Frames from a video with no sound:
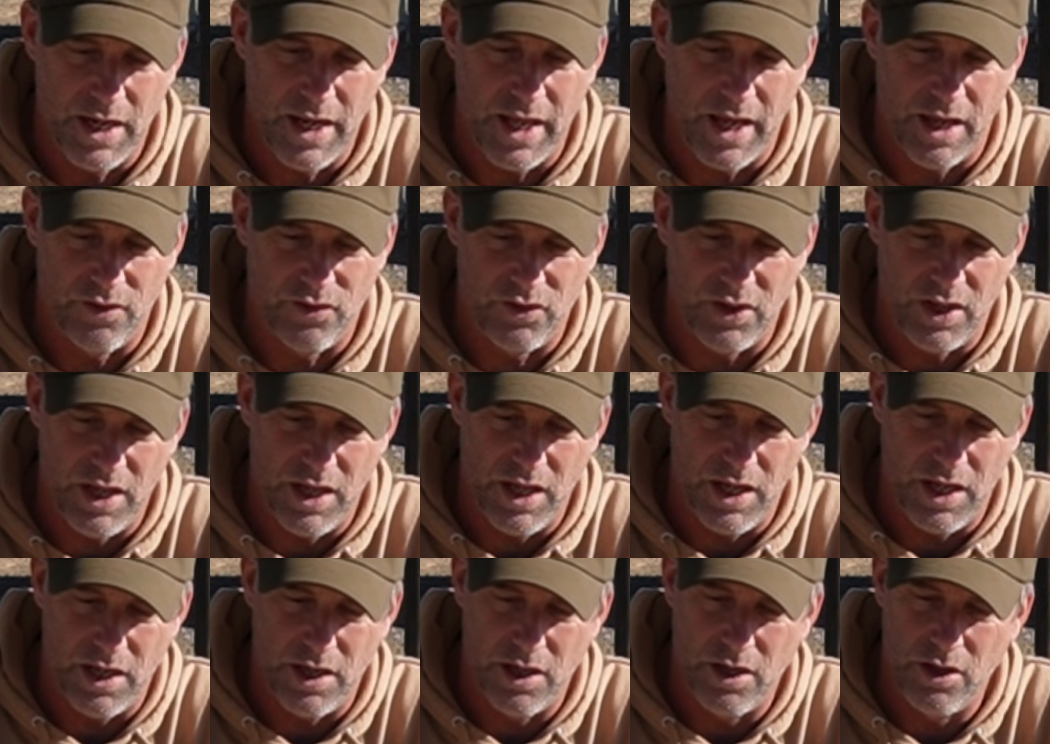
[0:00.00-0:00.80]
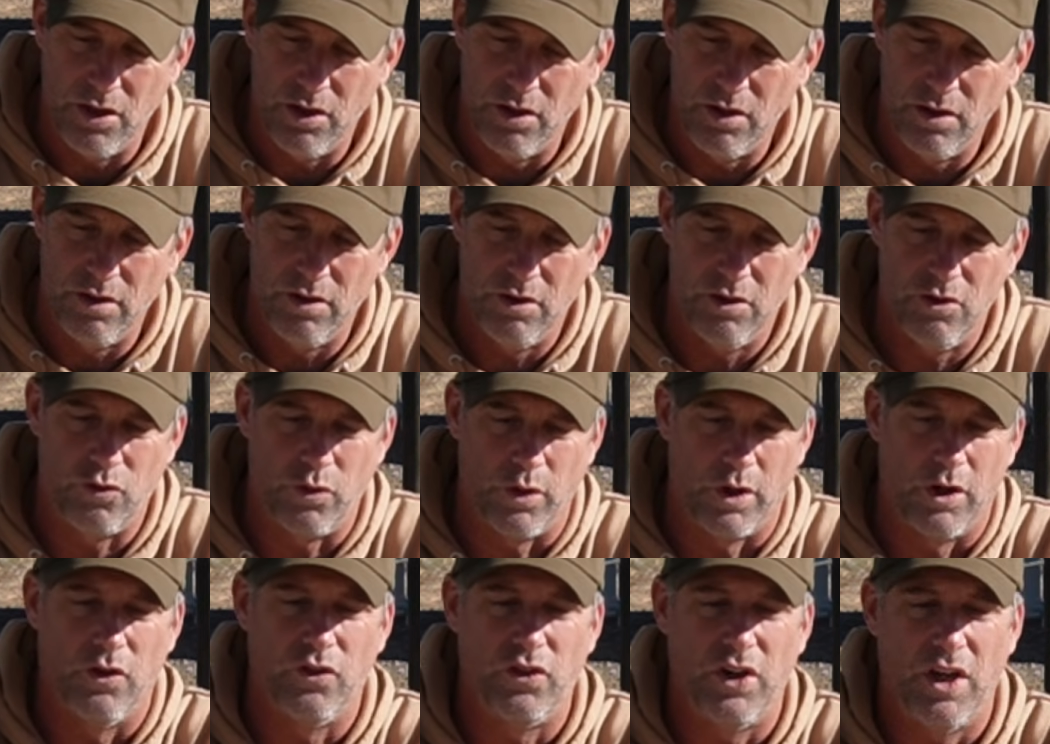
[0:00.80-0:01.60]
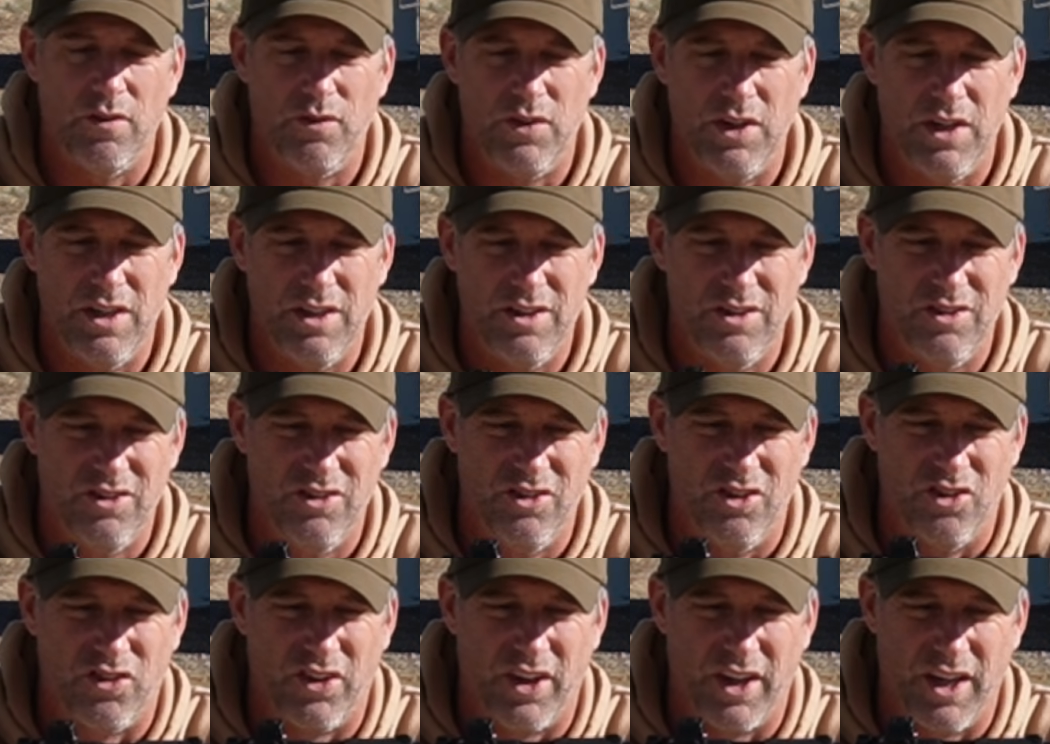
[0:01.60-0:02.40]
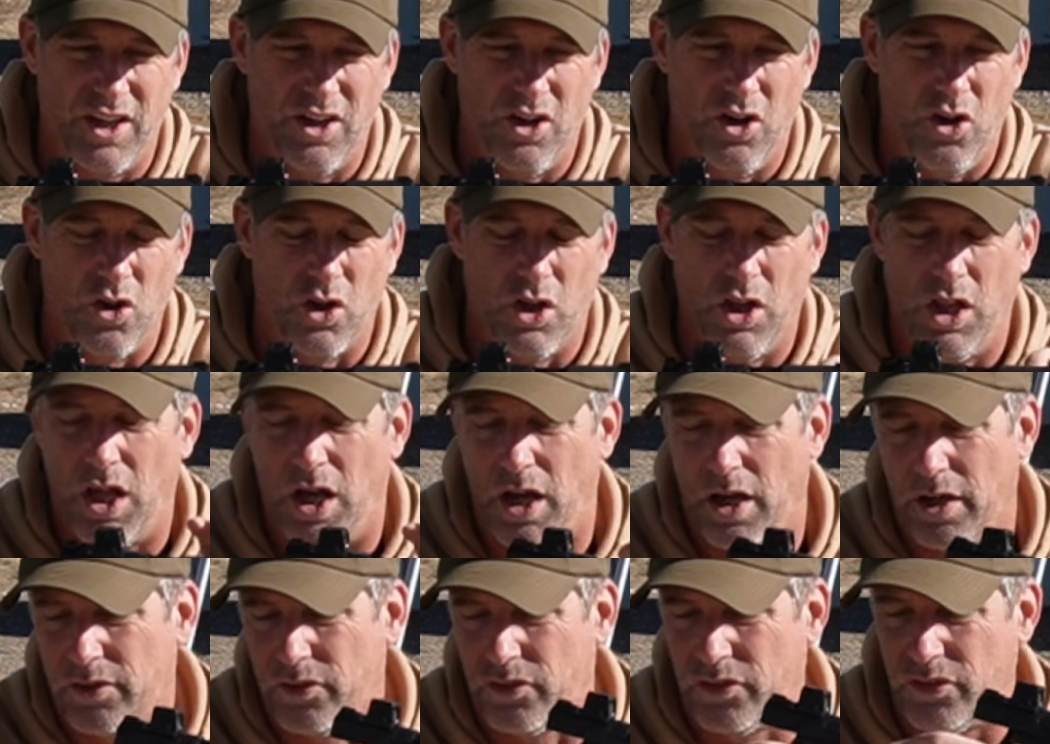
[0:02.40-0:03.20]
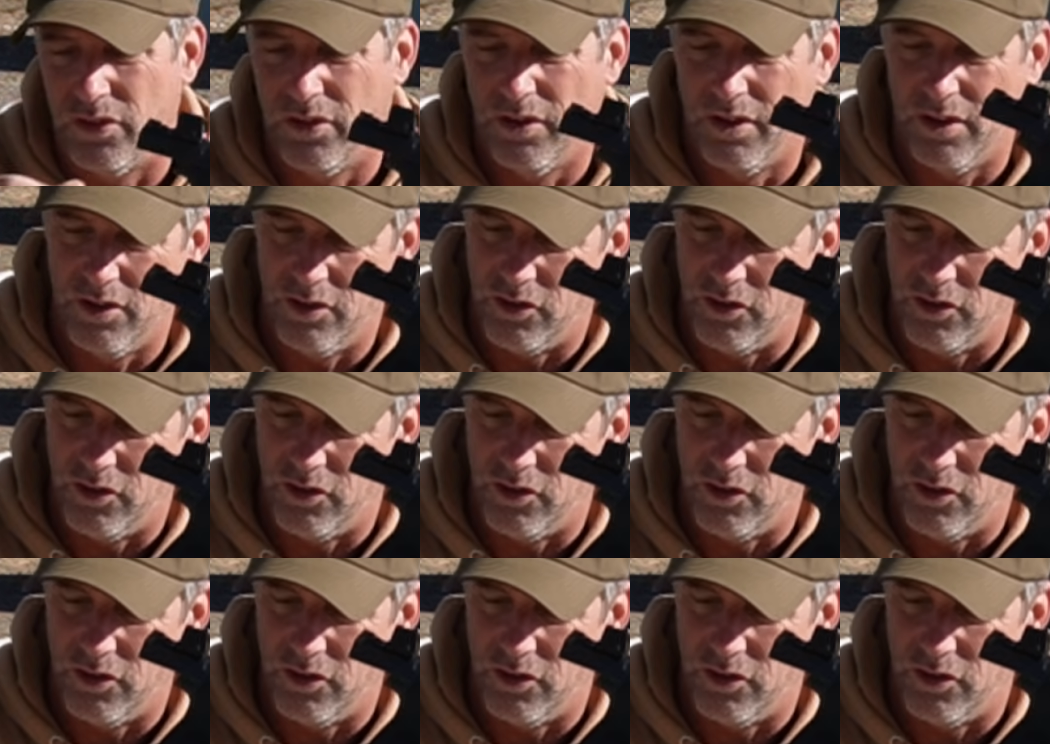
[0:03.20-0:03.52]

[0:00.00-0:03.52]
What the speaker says: has a trigger safety, just like all Glocks,